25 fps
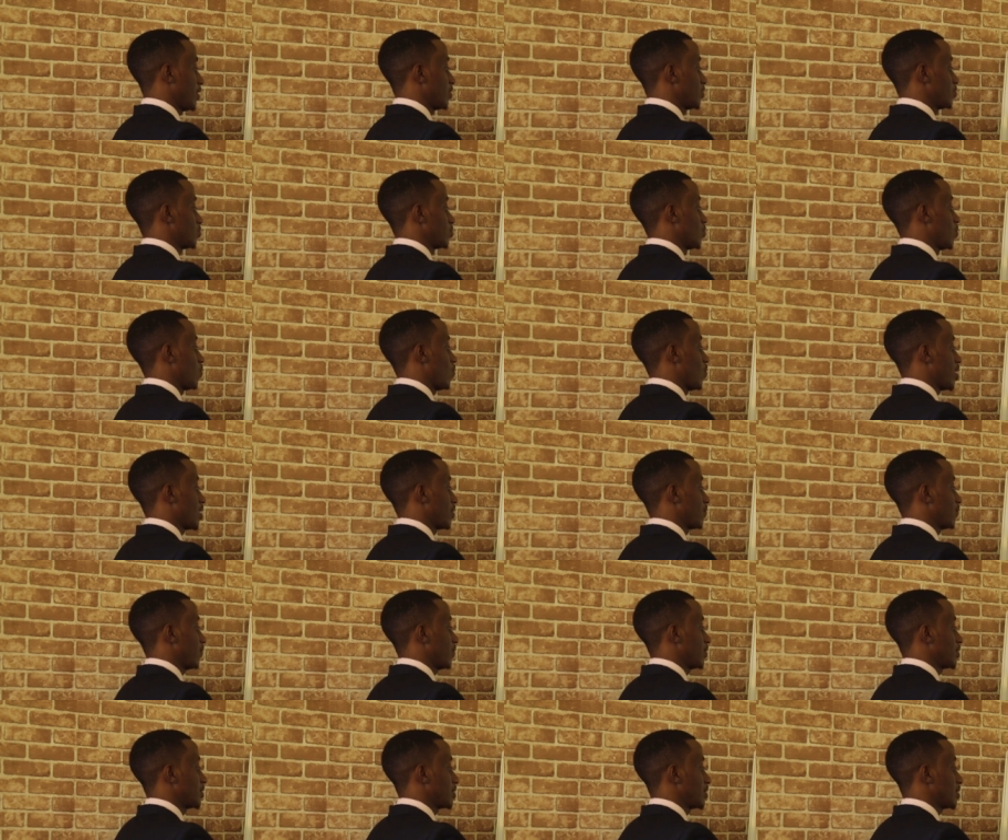So
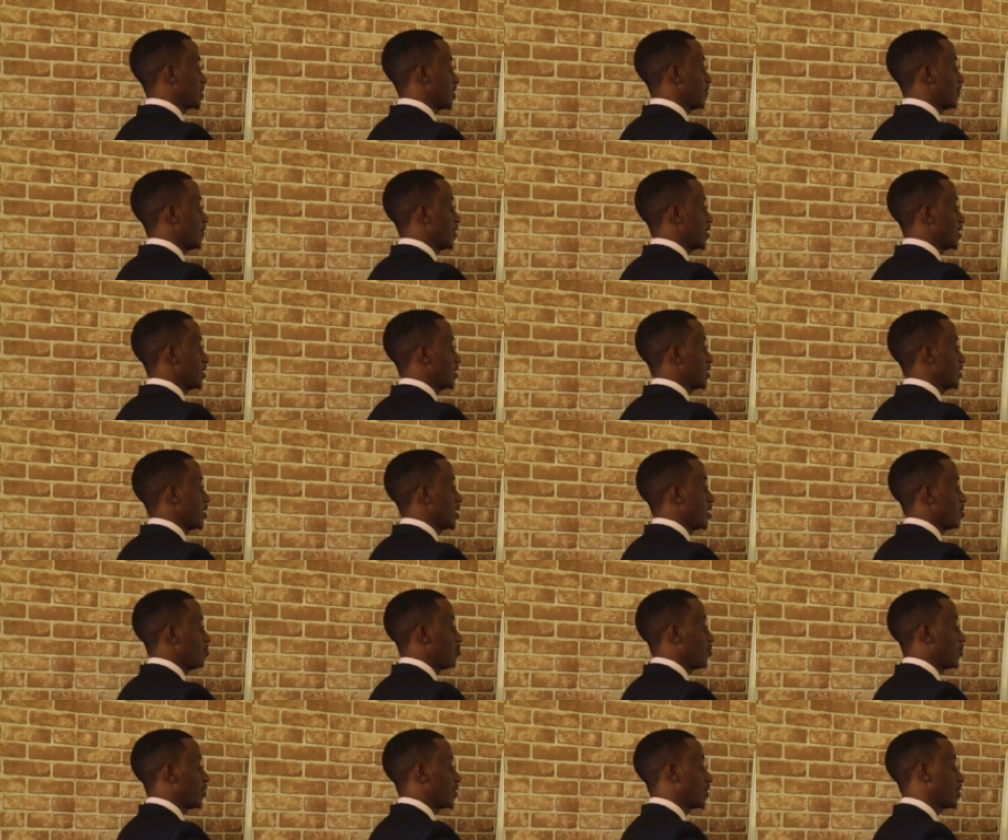
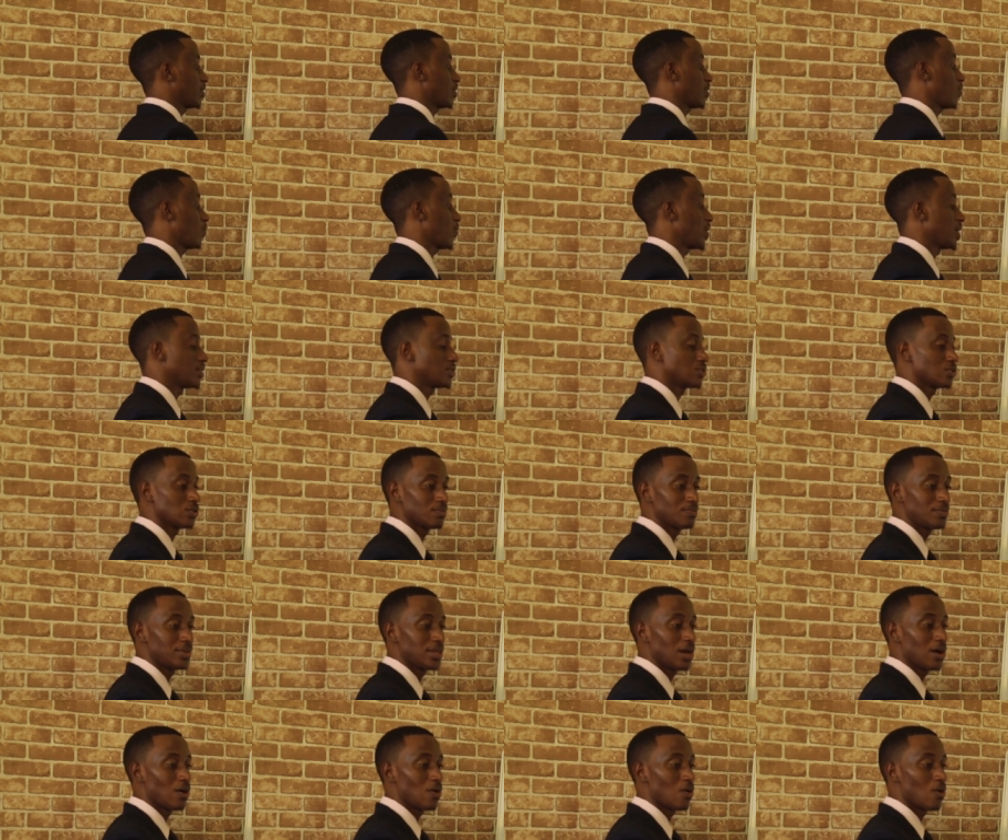147 molecular weight
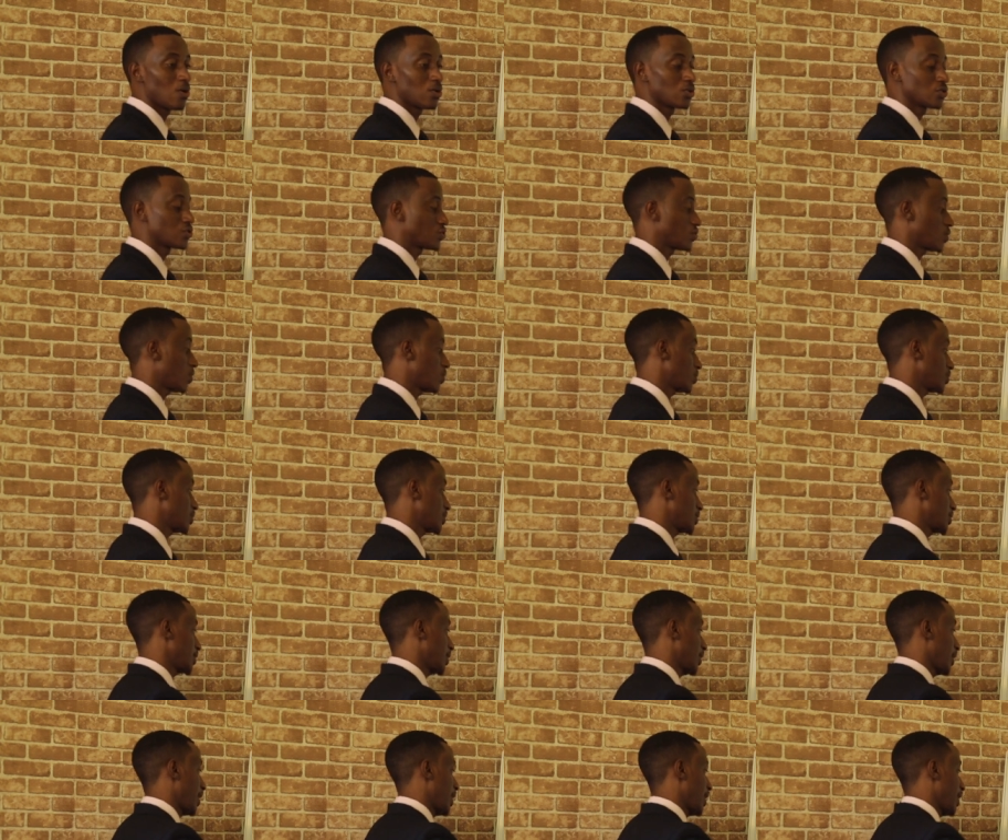of the all salt
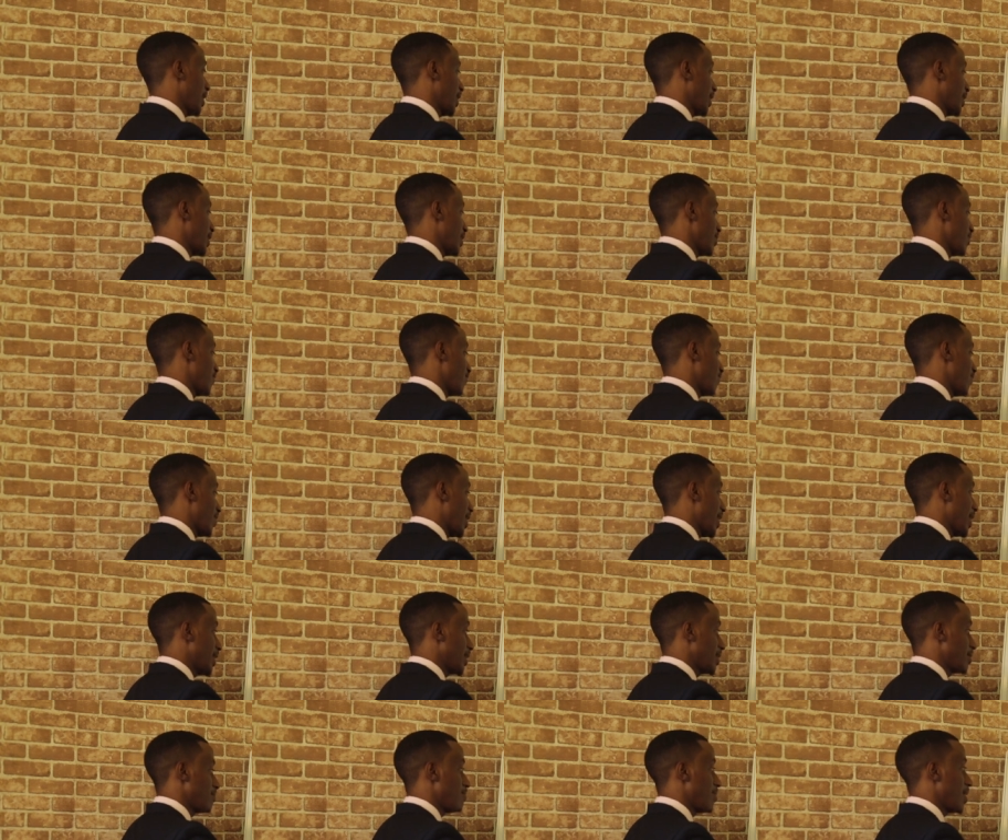
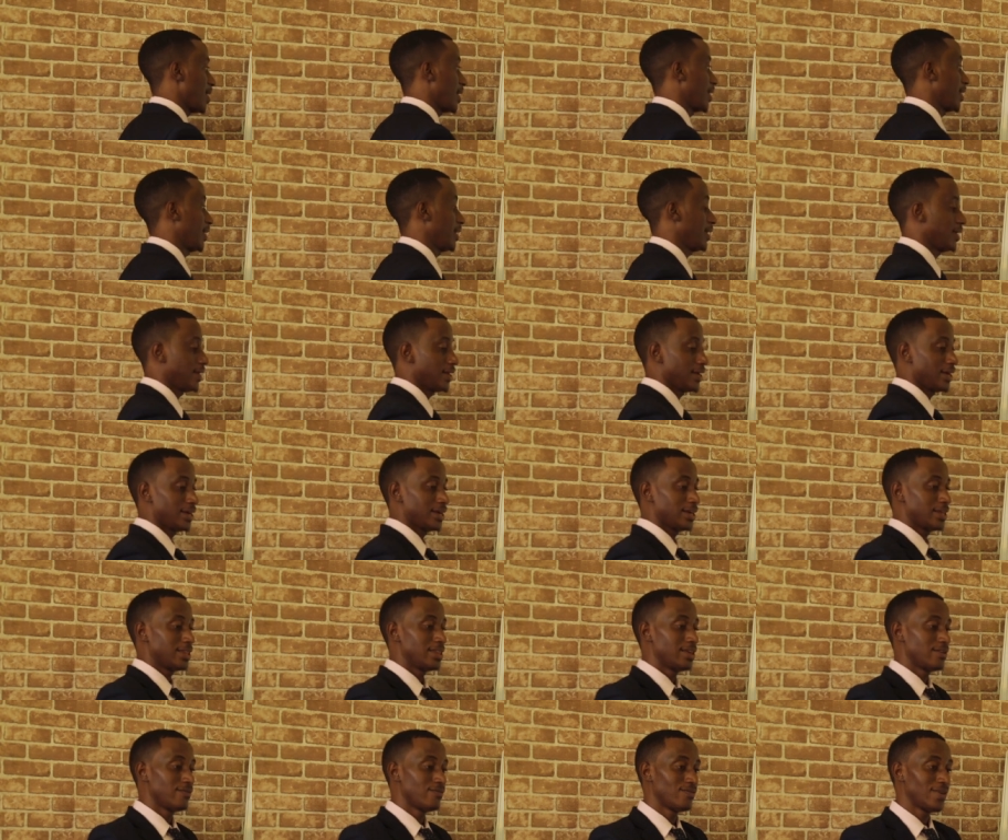divided by
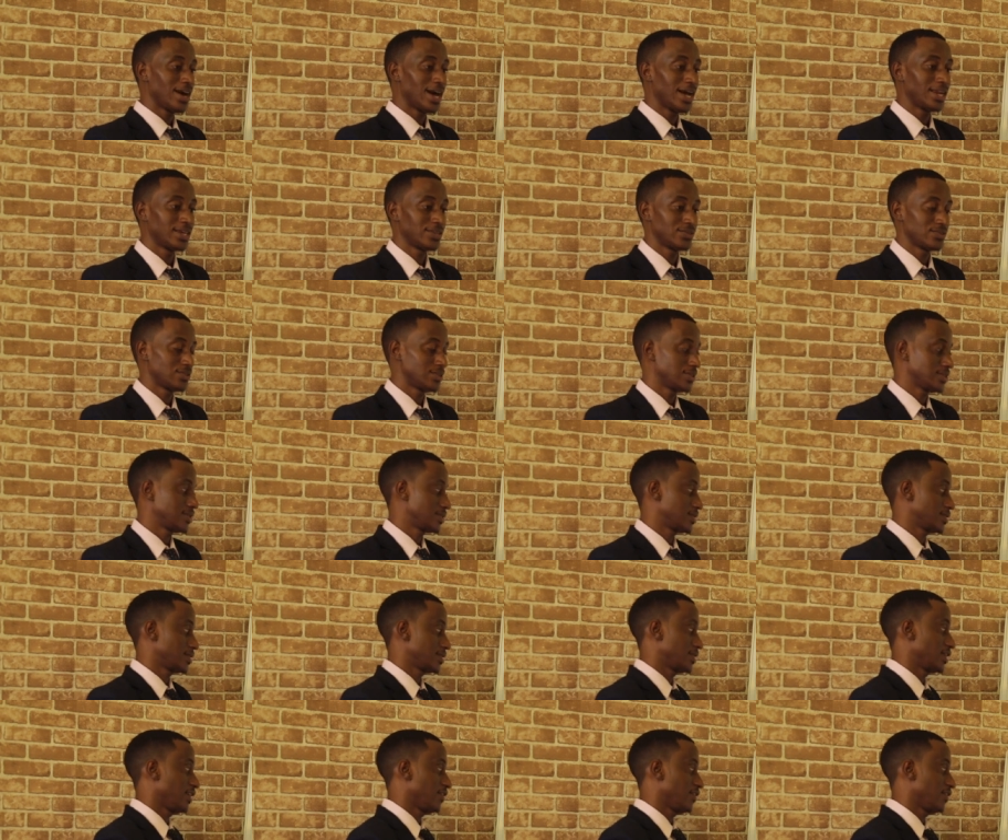the valence